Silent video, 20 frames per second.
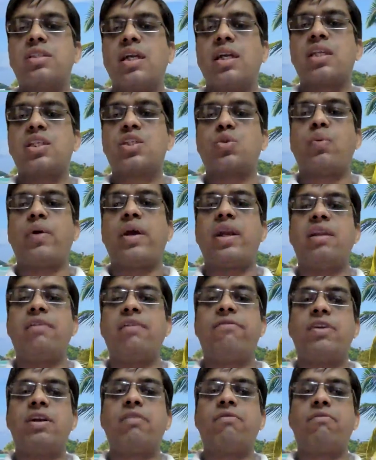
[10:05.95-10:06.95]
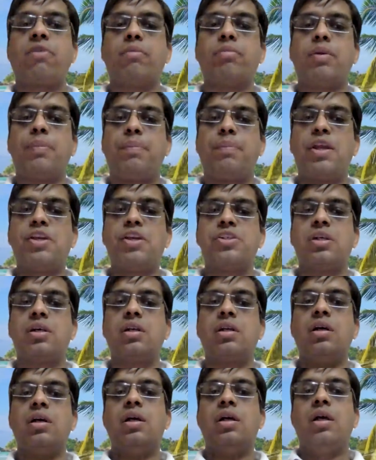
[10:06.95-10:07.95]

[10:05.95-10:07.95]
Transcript: that is quite different from the patient